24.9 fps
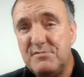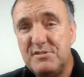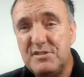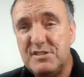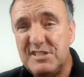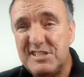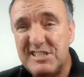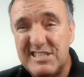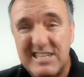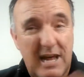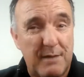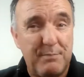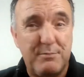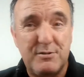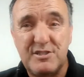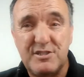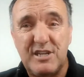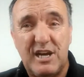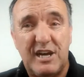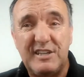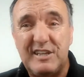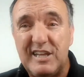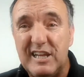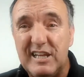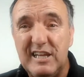slap
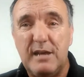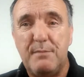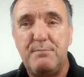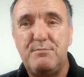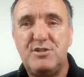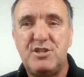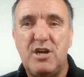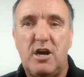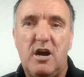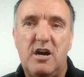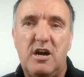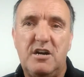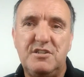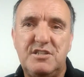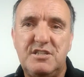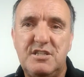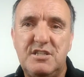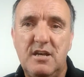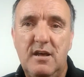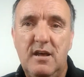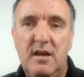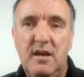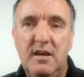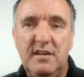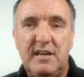aside the
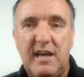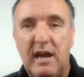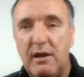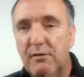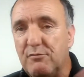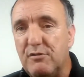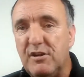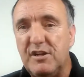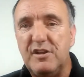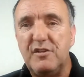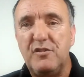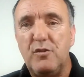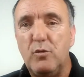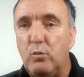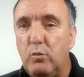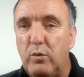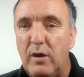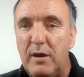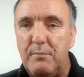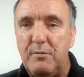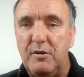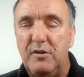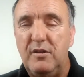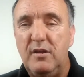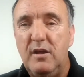libtards, get rid of the
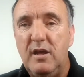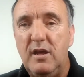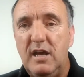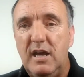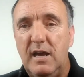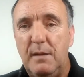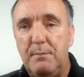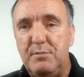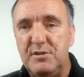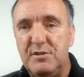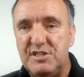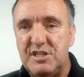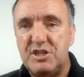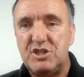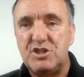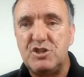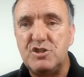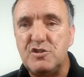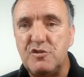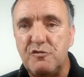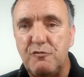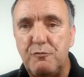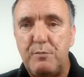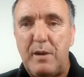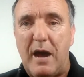women in
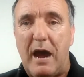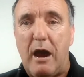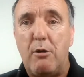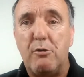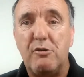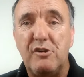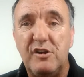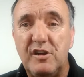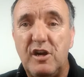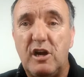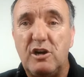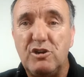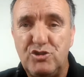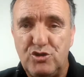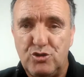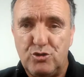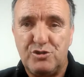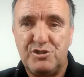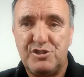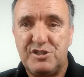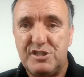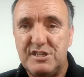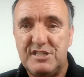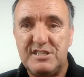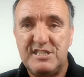positions of power in our
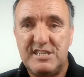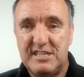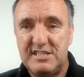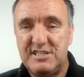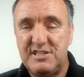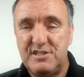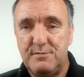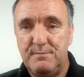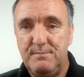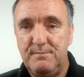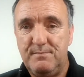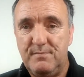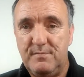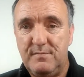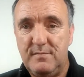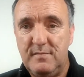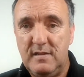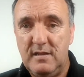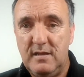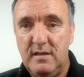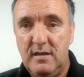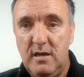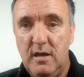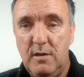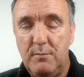justice system.
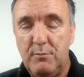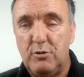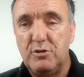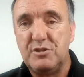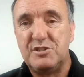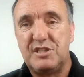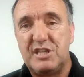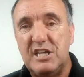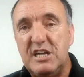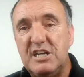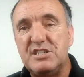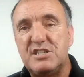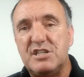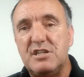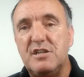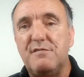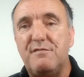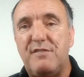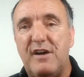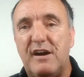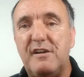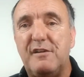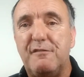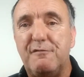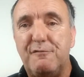Because these are the
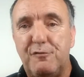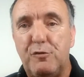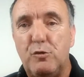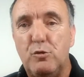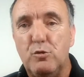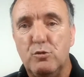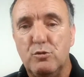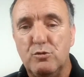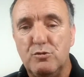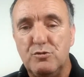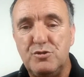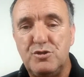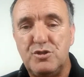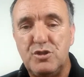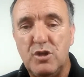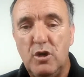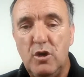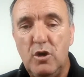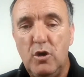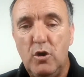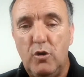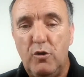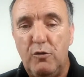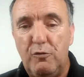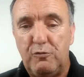very fools
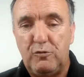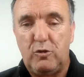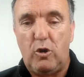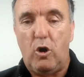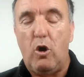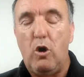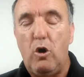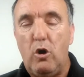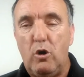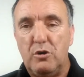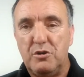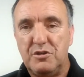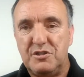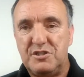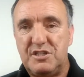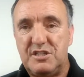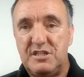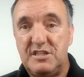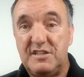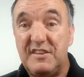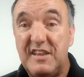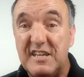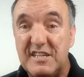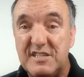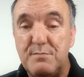who've
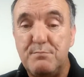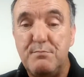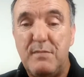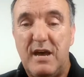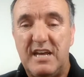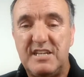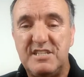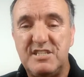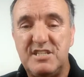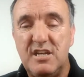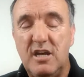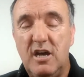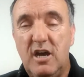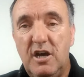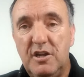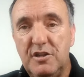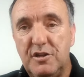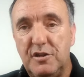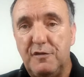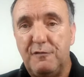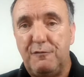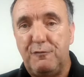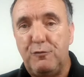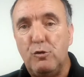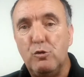caused this mess.
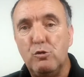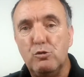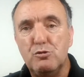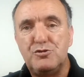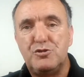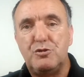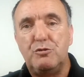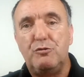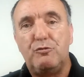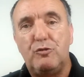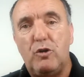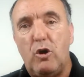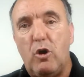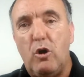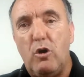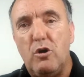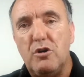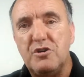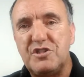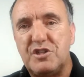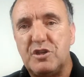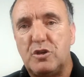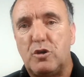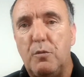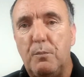They're the fools who've
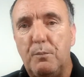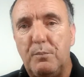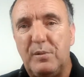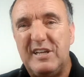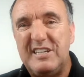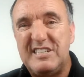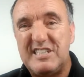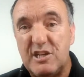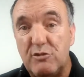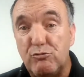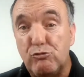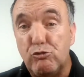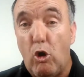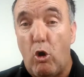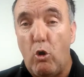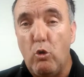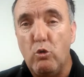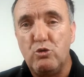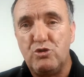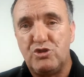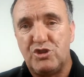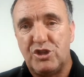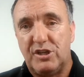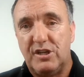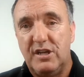caused a complete
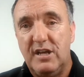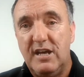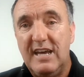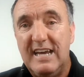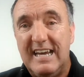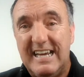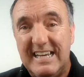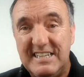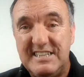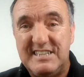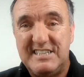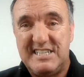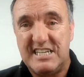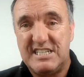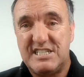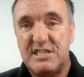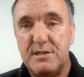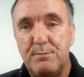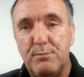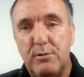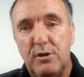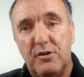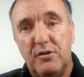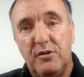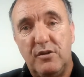erosion in
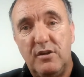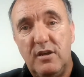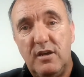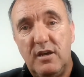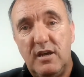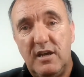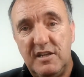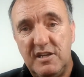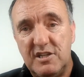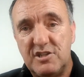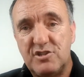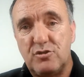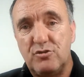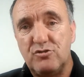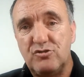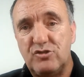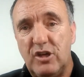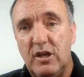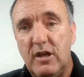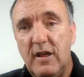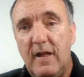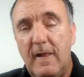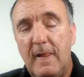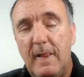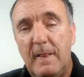discipline in this
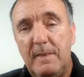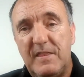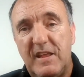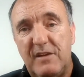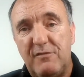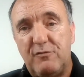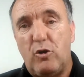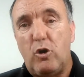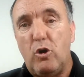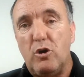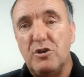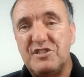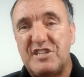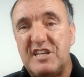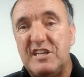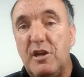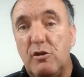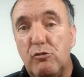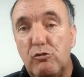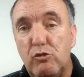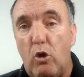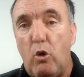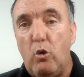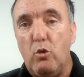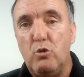country. They've caused an
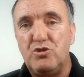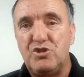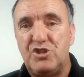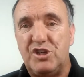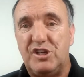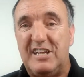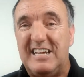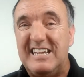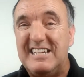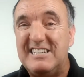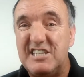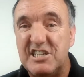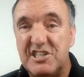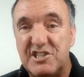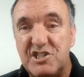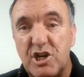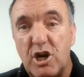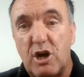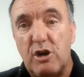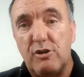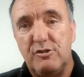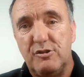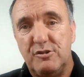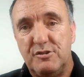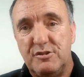erosion in
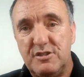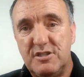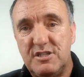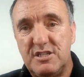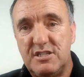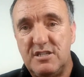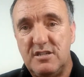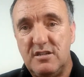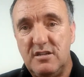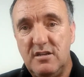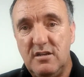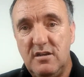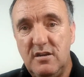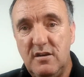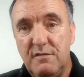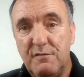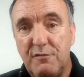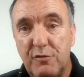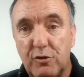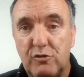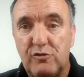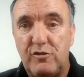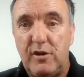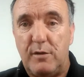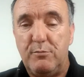deterrence
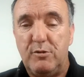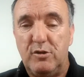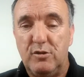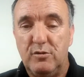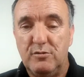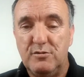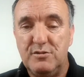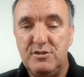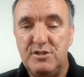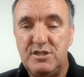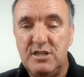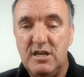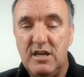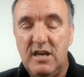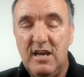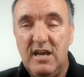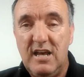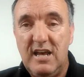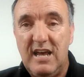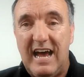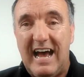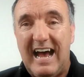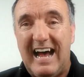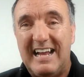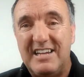for criminals.
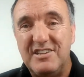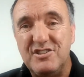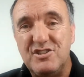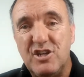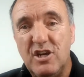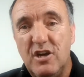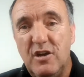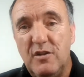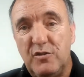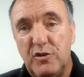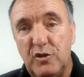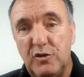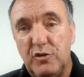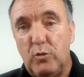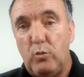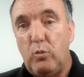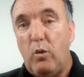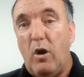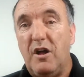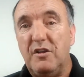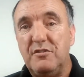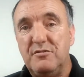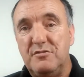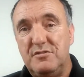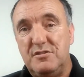And they're the
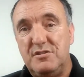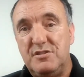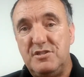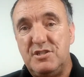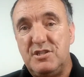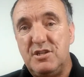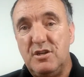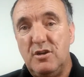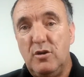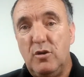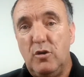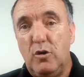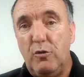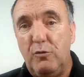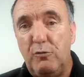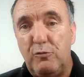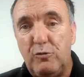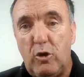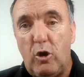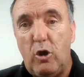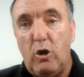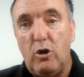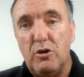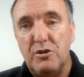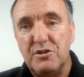ones who've
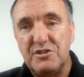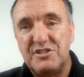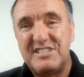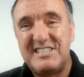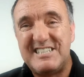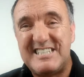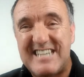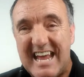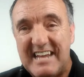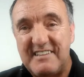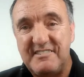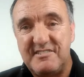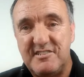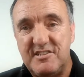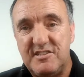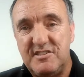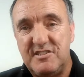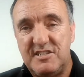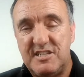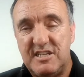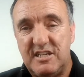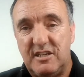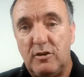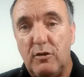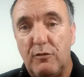caused
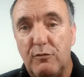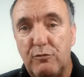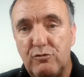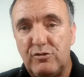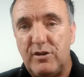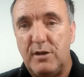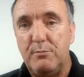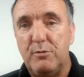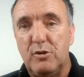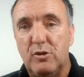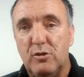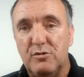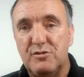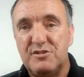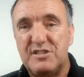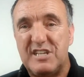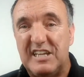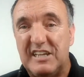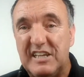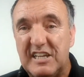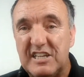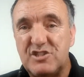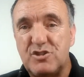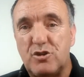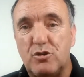sentencing of criminals
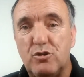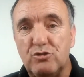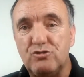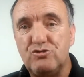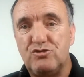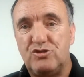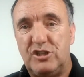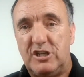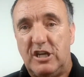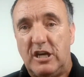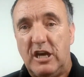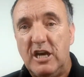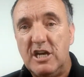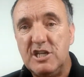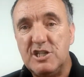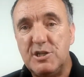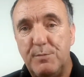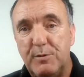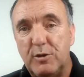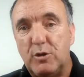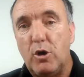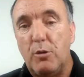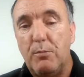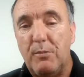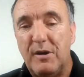in this country to
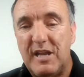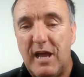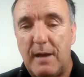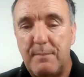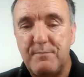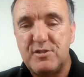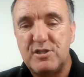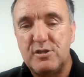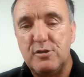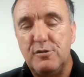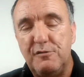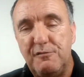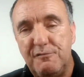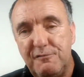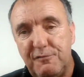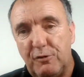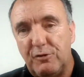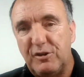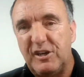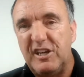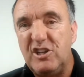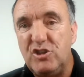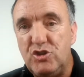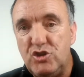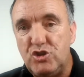become an absolute
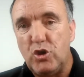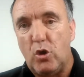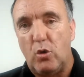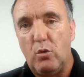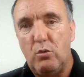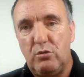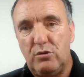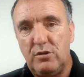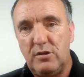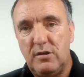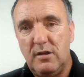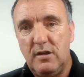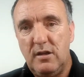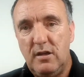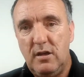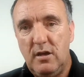fucking joke.